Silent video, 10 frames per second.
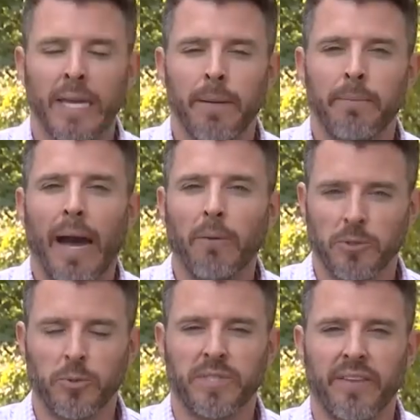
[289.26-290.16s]

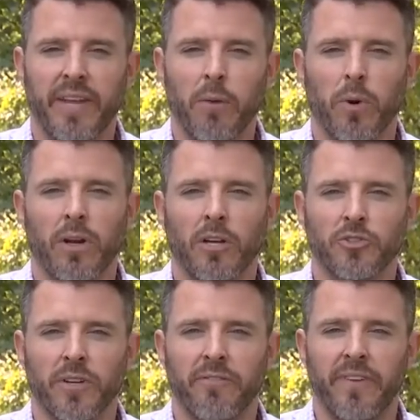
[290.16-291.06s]
Bowers was given a
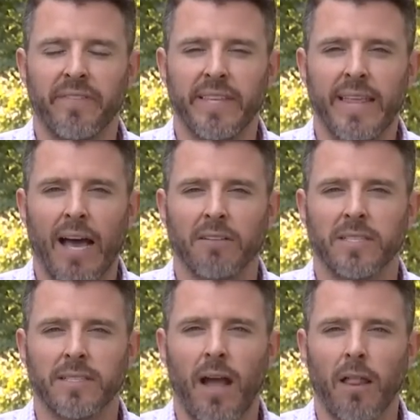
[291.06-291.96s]

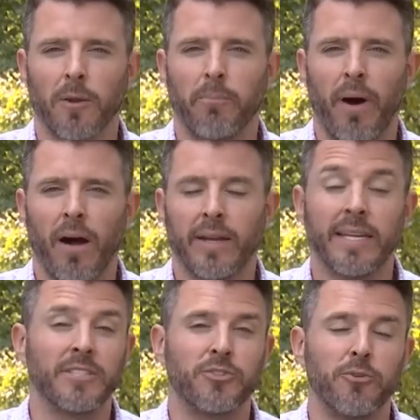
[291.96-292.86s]
$150,000 bond
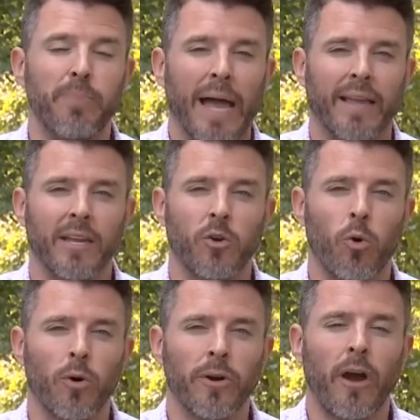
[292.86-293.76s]
and is due back in
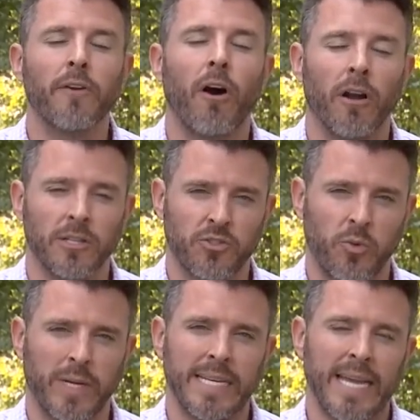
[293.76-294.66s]
court on August
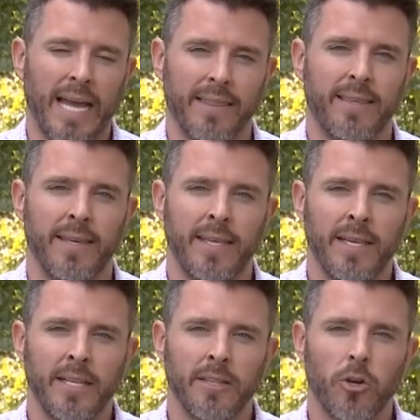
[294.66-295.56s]
29th.
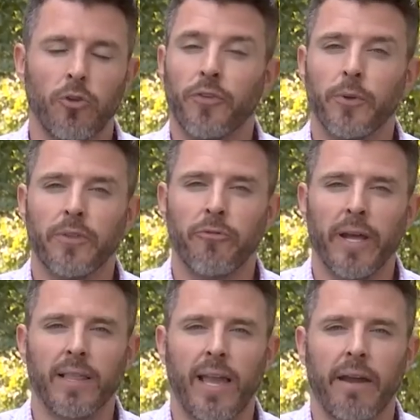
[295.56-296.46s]
Local view at the
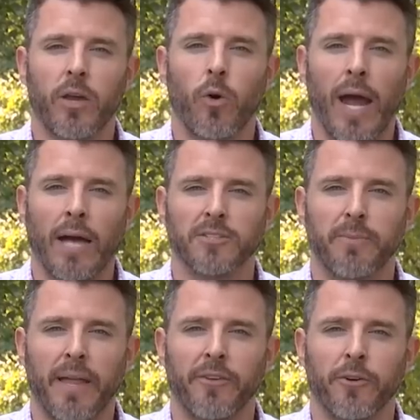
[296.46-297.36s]
Franklin County Courthouse,
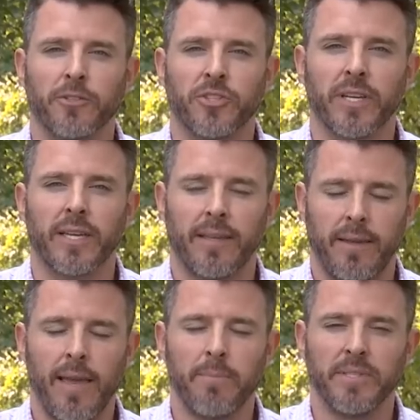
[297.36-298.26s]
Matthew Herchick,
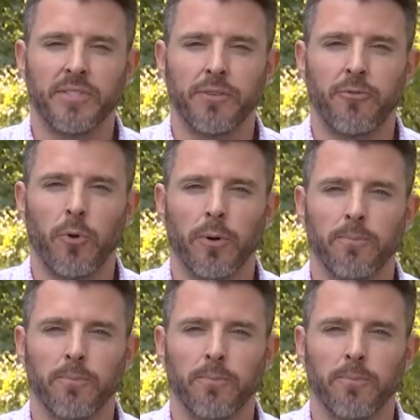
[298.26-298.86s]
NBC4.